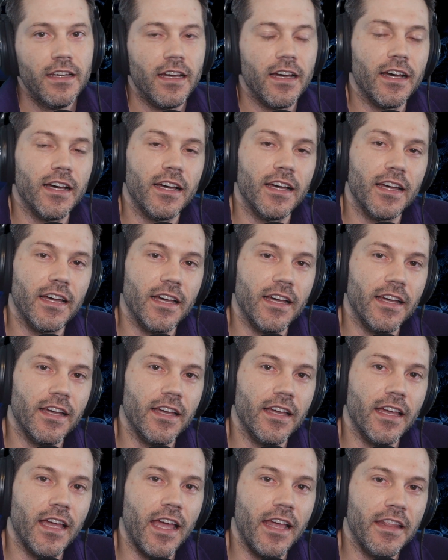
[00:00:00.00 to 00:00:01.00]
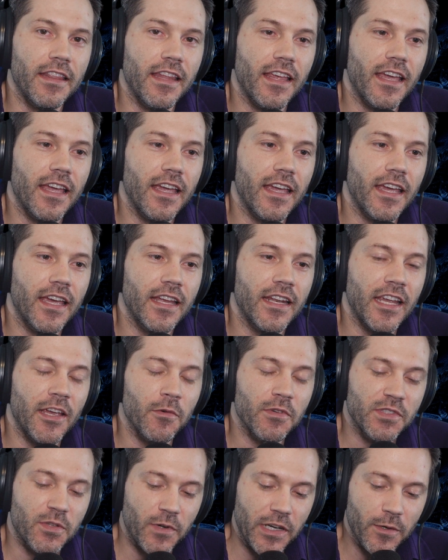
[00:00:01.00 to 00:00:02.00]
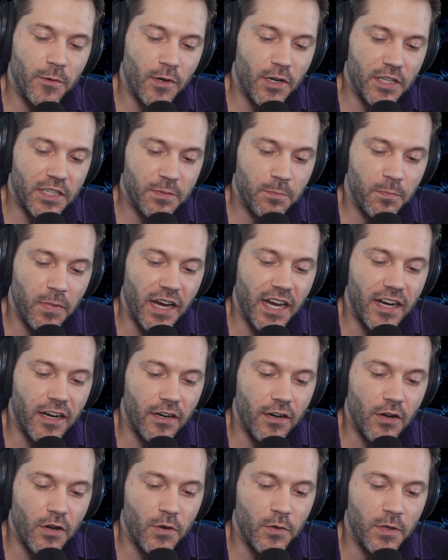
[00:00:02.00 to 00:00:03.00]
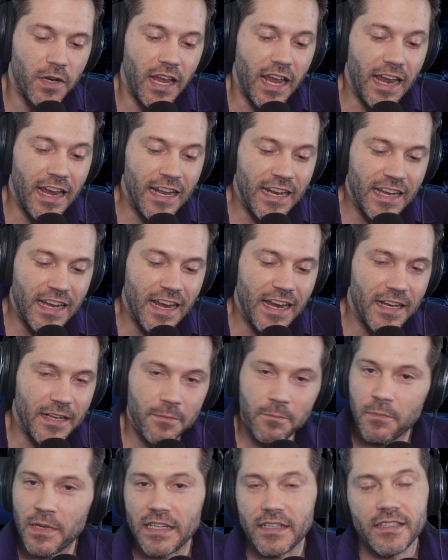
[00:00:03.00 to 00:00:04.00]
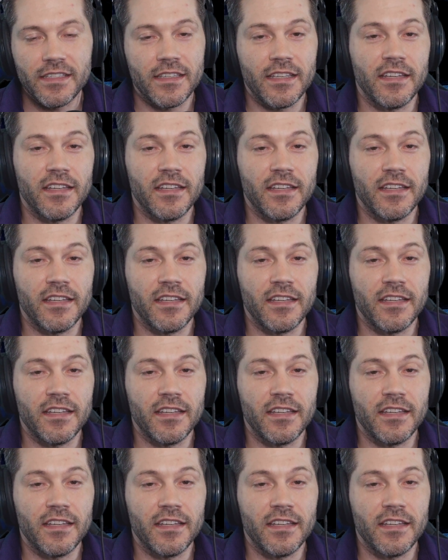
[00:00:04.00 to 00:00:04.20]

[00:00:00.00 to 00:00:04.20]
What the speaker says: and then it was reworked by our own 88-bit